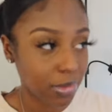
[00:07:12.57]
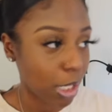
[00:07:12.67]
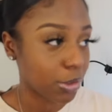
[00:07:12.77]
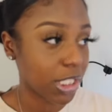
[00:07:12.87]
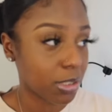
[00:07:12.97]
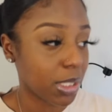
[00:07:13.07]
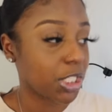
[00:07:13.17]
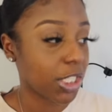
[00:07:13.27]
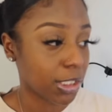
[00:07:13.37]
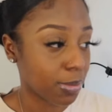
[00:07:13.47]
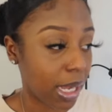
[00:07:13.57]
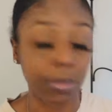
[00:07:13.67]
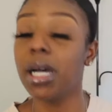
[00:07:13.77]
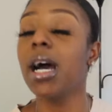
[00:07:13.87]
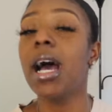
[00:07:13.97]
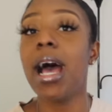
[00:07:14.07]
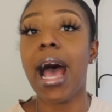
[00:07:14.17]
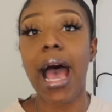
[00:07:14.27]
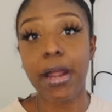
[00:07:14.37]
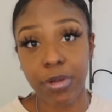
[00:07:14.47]
Don't judge me, judge your mama.
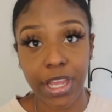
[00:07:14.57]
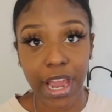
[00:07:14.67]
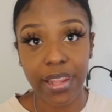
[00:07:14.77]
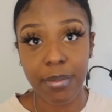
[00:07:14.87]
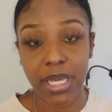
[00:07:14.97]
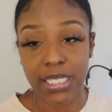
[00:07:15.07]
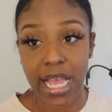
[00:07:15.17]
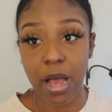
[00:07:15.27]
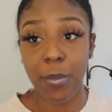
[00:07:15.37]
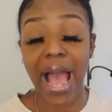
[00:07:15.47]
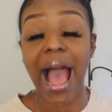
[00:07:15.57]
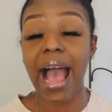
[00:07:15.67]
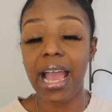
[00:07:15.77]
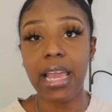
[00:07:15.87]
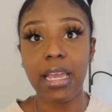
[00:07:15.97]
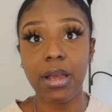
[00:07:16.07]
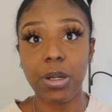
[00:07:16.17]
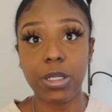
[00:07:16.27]
I don't care how that may sound, but I,